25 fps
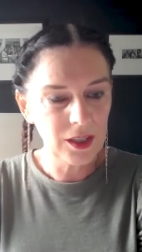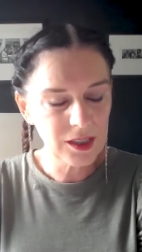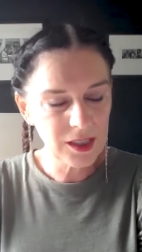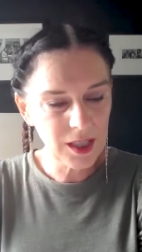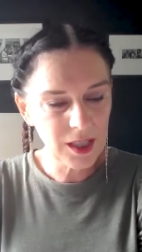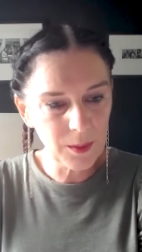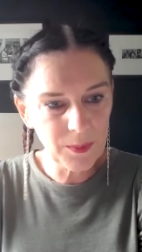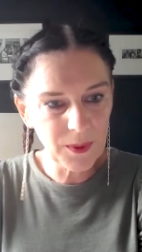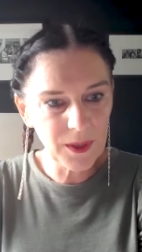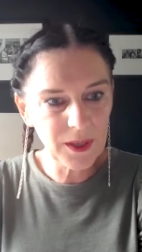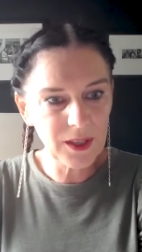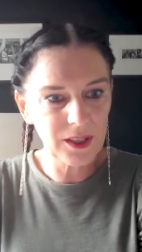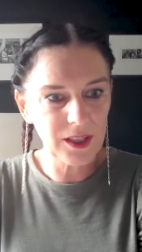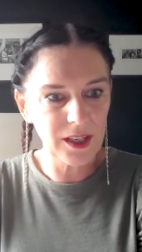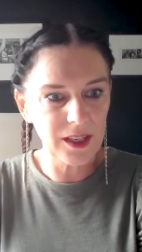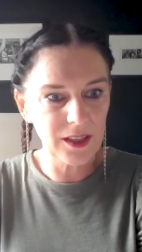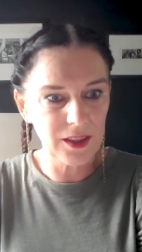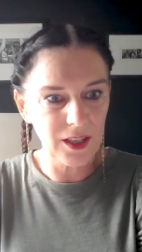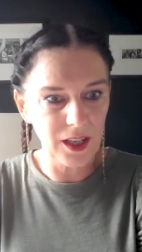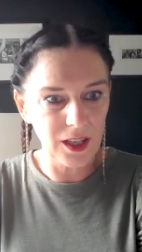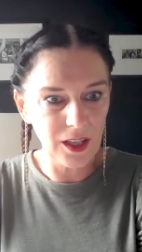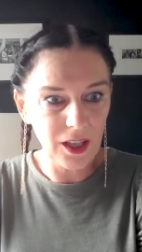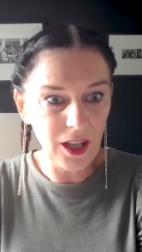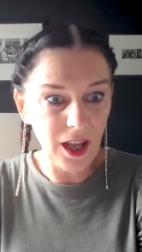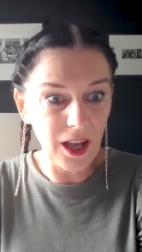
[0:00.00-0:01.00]
typically
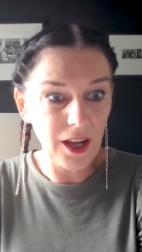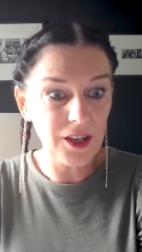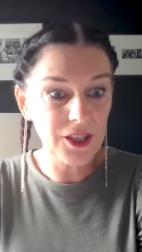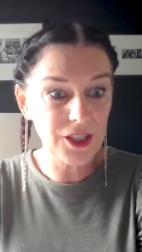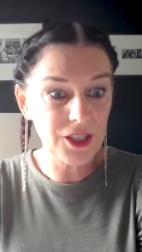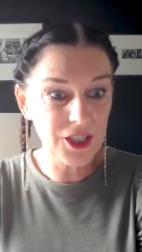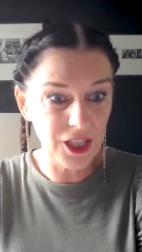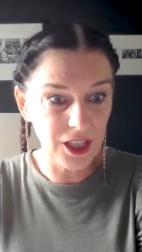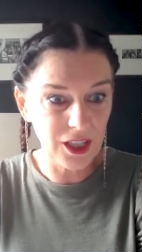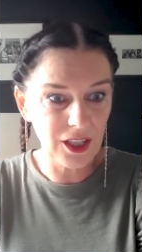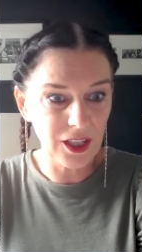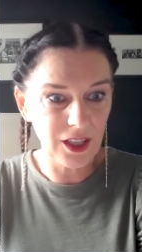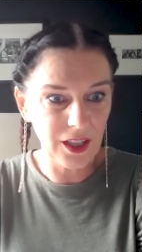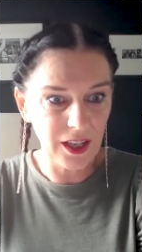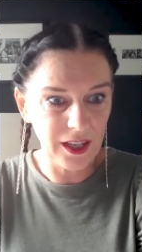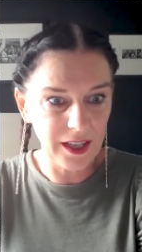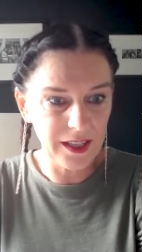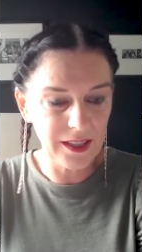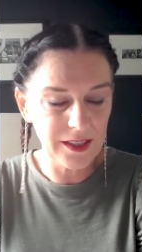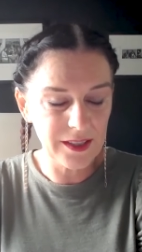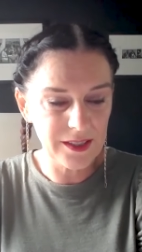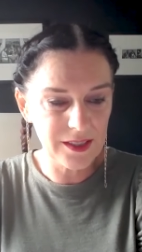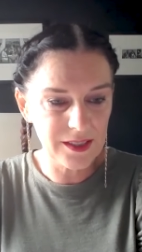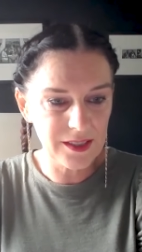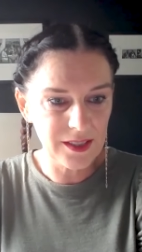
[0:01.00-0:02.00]
the larger
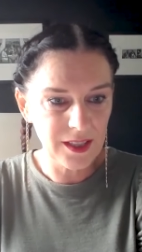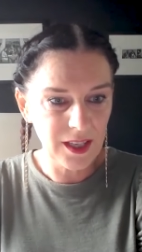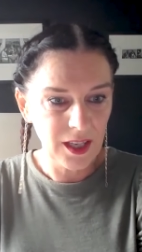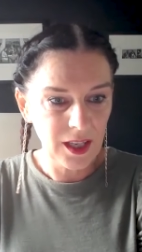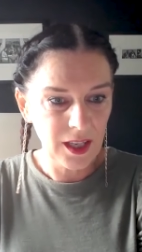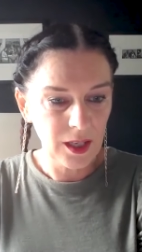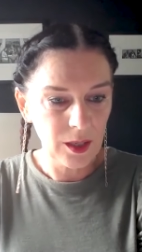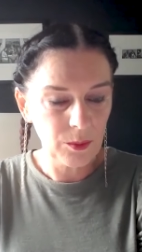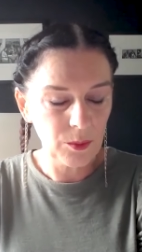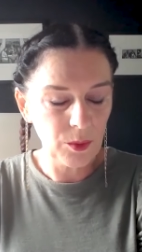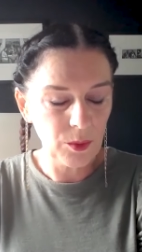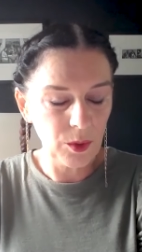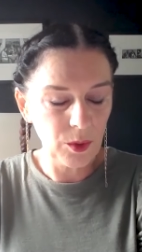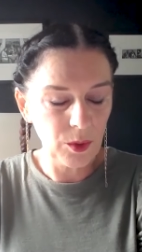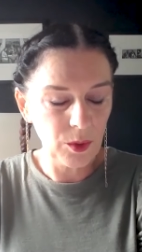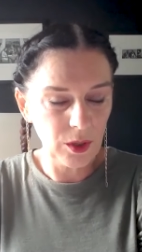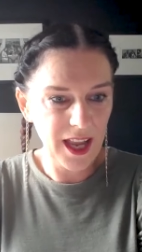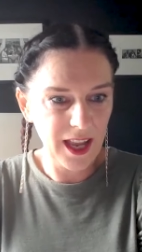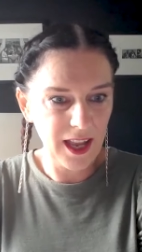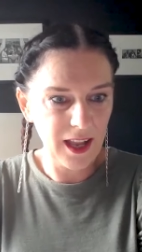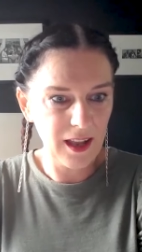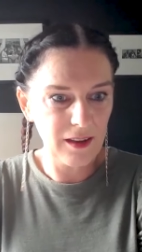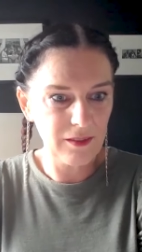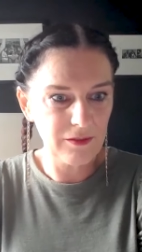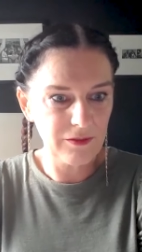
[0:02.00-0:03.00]
clients will
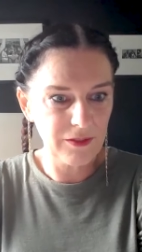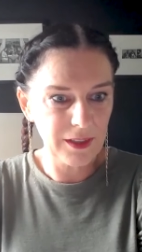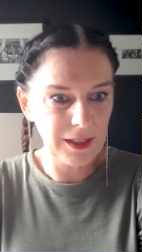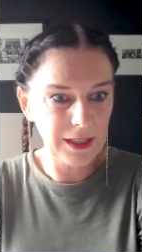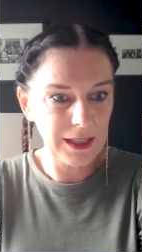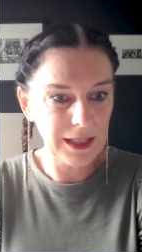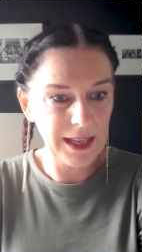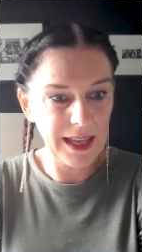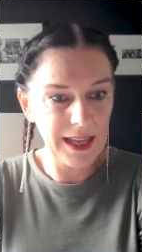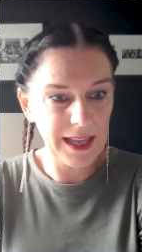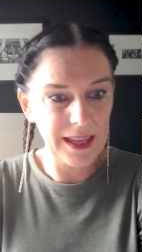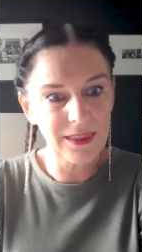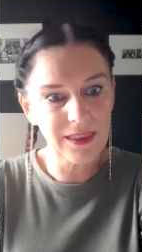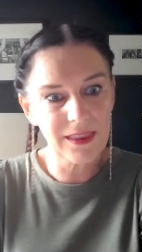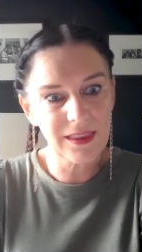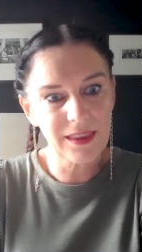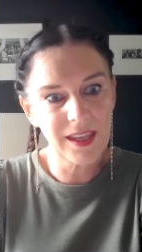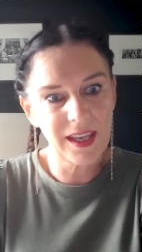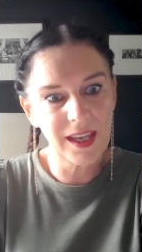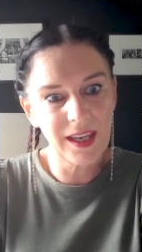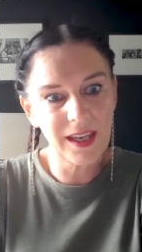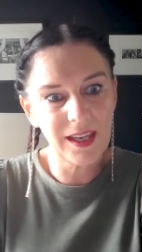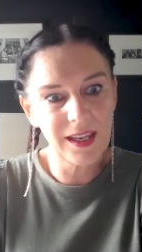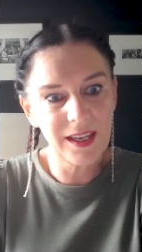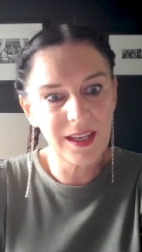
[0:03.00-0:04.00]
have
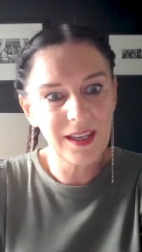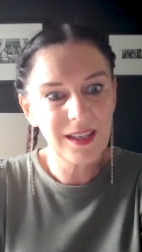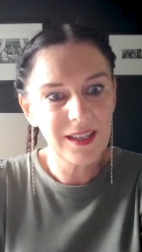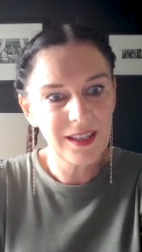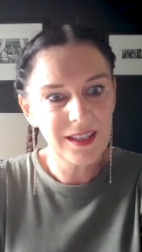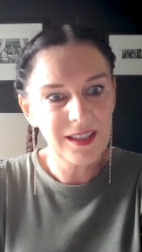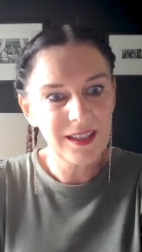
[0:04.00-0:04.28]
lengthy